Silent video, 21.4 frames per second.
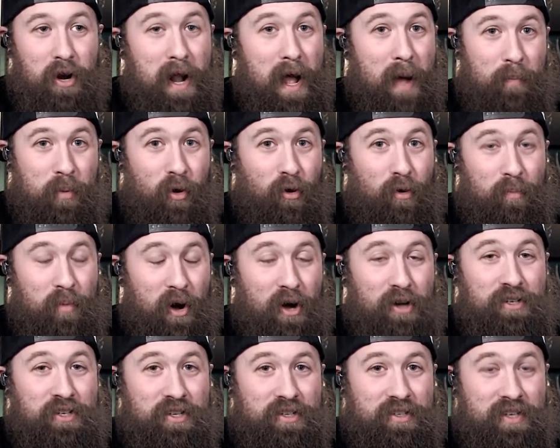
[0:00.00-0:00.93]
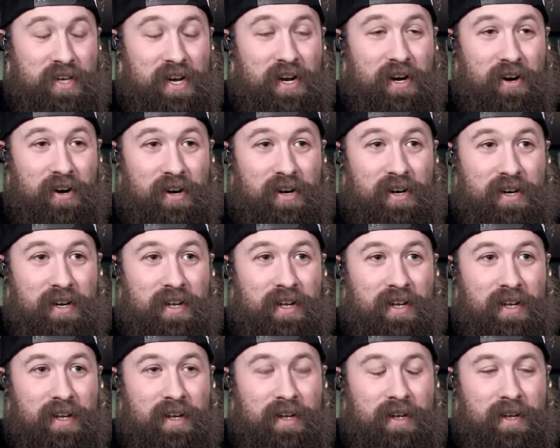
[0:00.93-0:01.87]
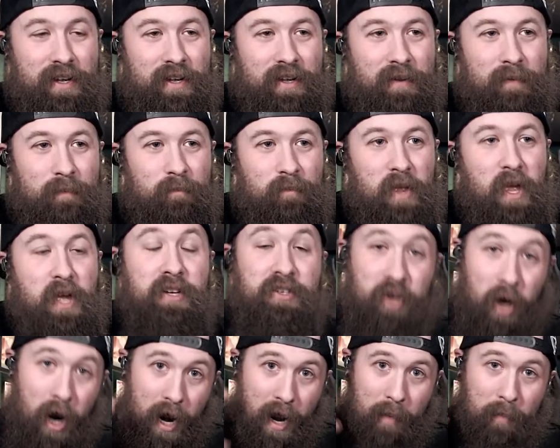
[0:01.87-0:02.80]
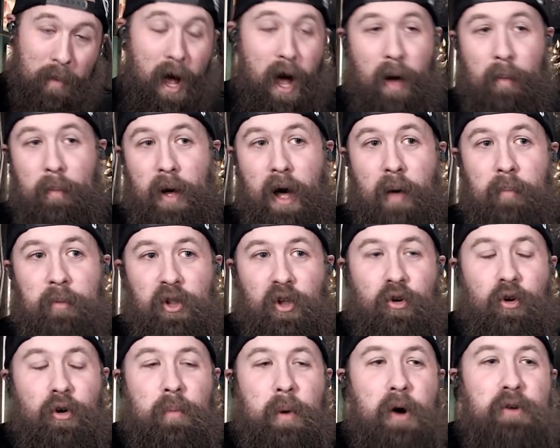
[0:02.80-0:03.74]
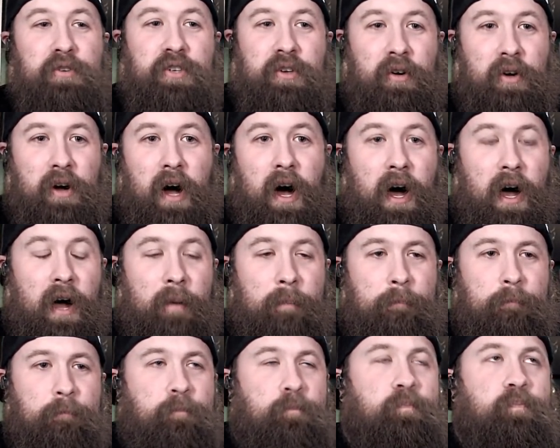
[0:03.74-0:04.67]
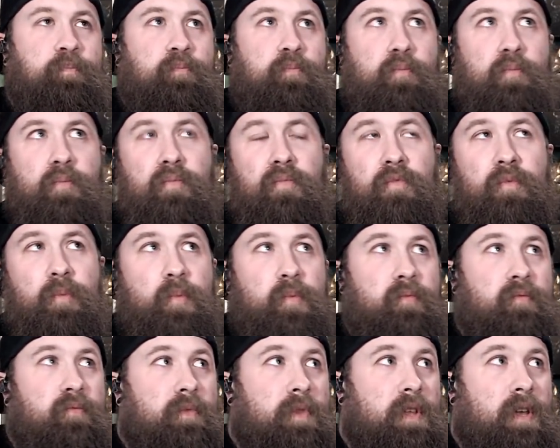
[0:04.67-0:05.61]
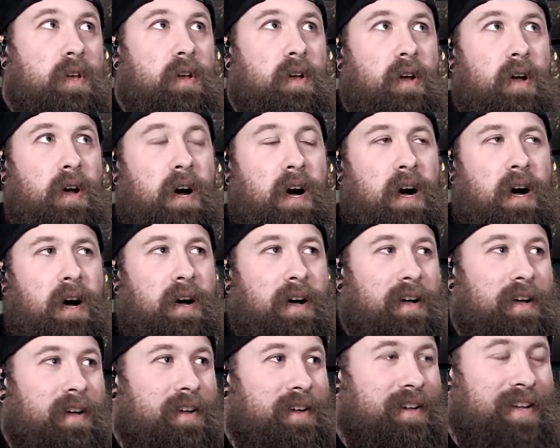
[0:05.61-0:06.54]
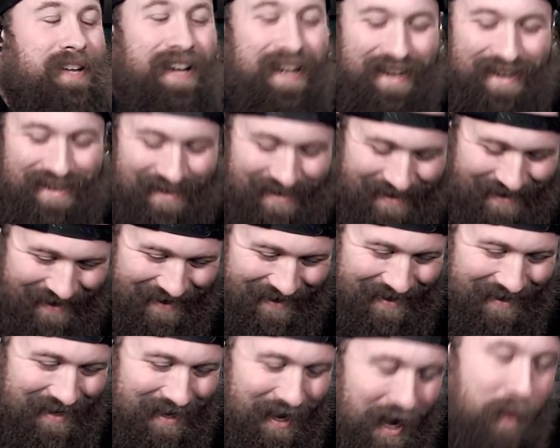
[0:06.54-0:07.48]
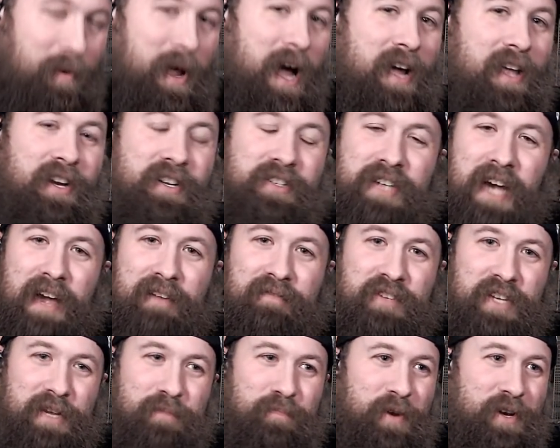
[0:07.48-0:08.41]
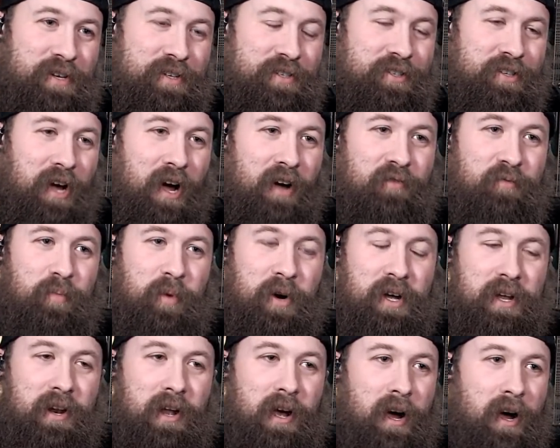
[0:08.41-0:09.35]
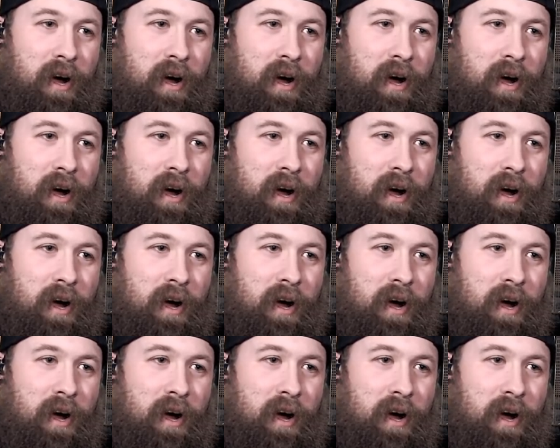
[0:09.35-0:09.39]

pulling punches here. Sorry, I'm a little emotional. I'm not going to dive deep into stuff, but